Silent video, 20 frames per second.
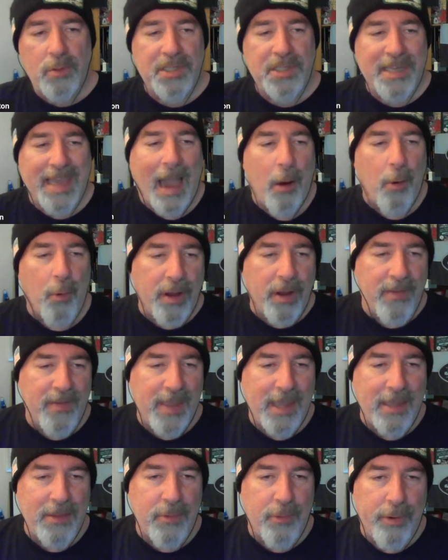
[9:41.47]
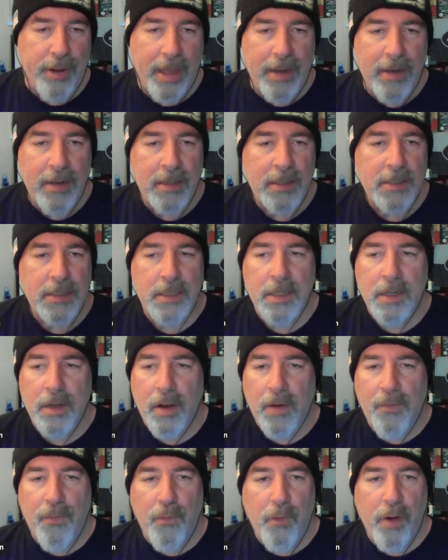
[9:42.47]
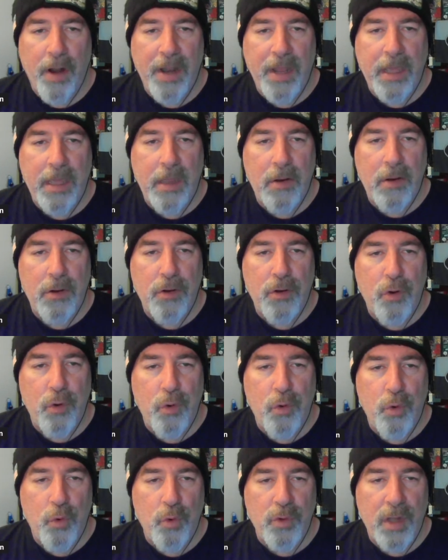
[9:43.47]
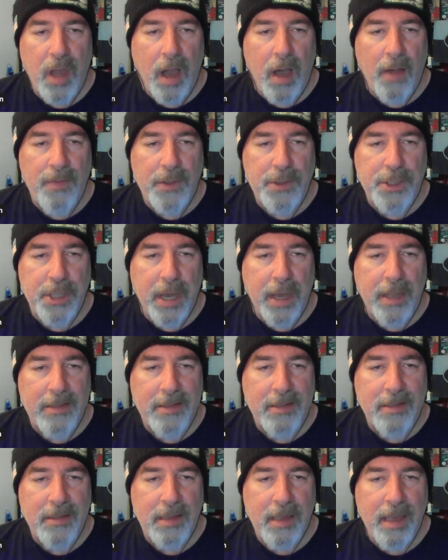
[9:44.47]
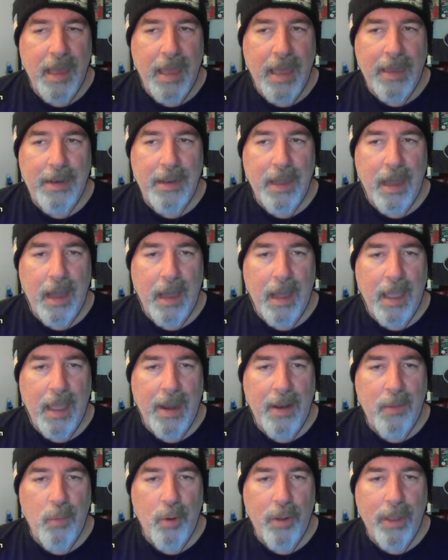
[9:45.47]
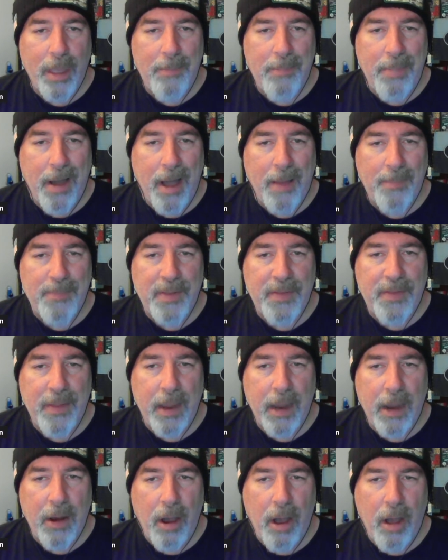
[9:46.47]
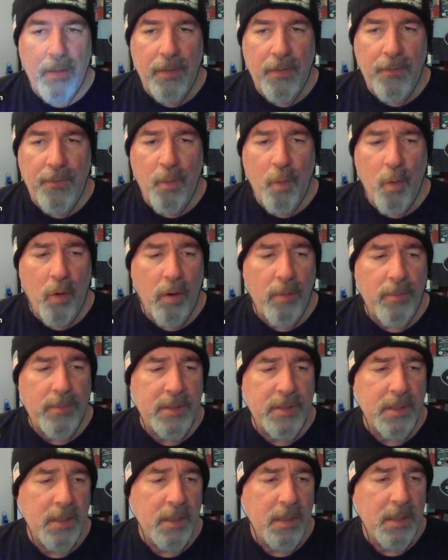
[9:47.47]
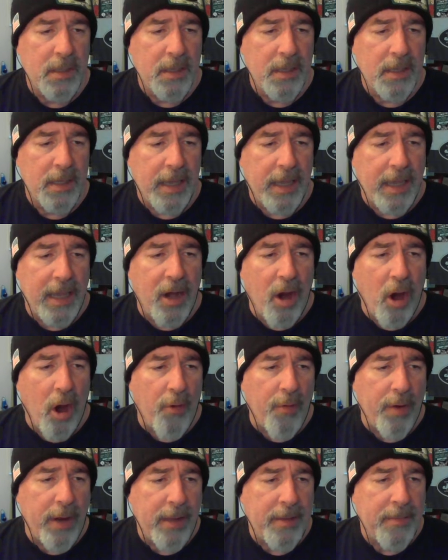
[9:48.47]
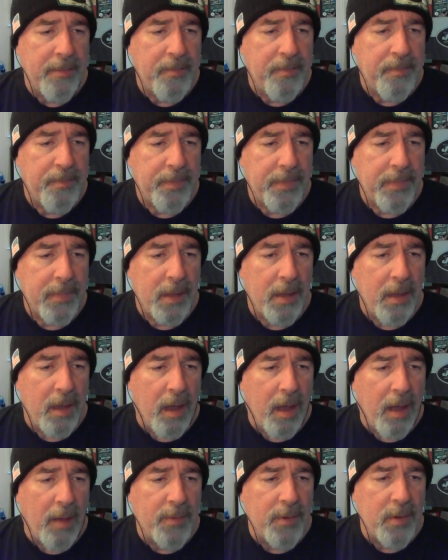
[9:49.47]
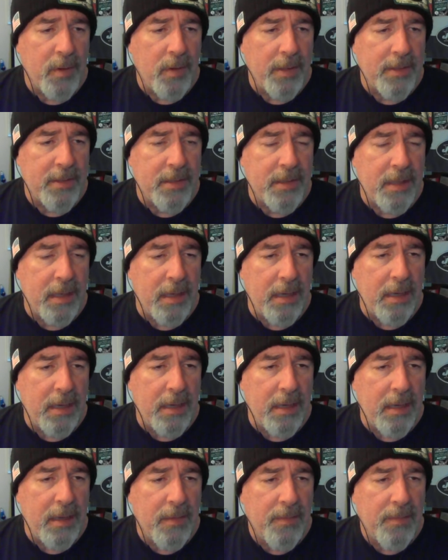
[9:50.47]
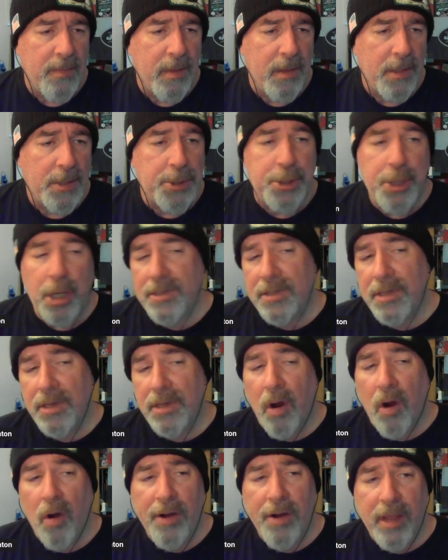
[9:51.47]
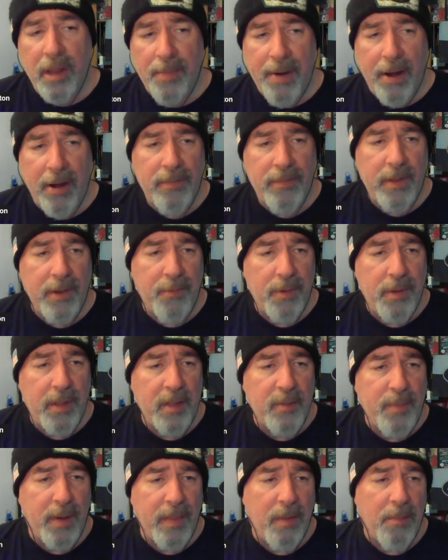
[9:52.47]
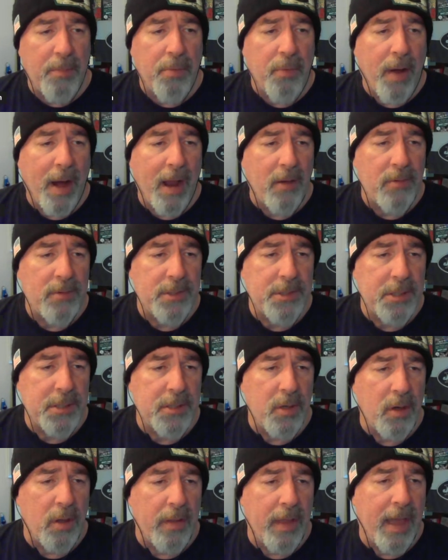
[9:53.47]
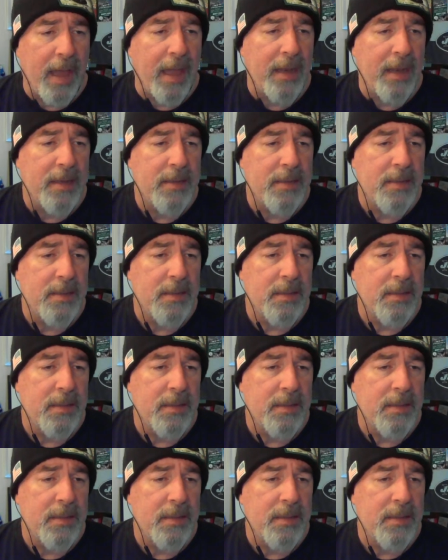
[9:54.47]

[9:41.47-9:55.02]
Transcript: scouring the internet for any news on the Jets, and it will get popped in there on the forums in a hurry. So let's see. Justin Hardy apparently released by the Browns. Just saw that.